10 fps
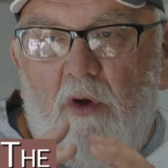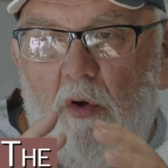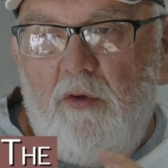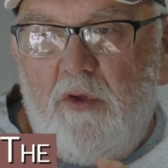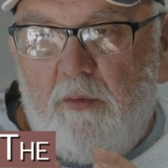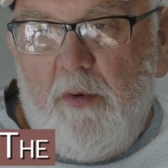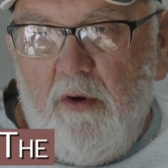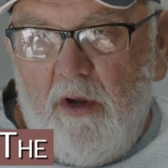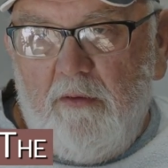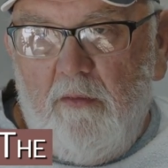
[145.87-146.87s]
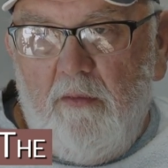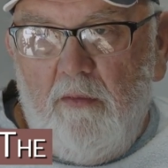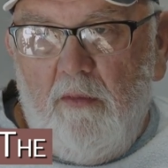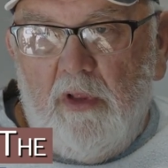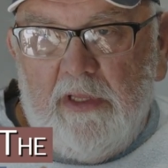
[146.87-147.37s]
Holy Spirit
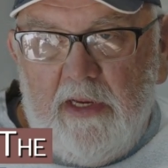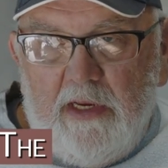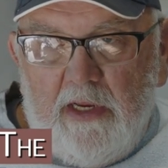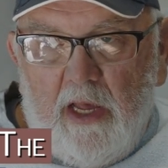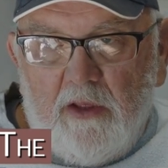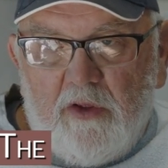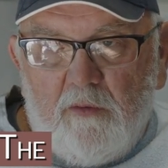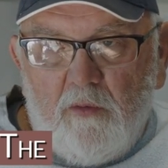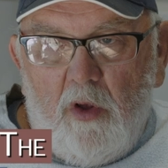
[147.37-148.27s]
leading us,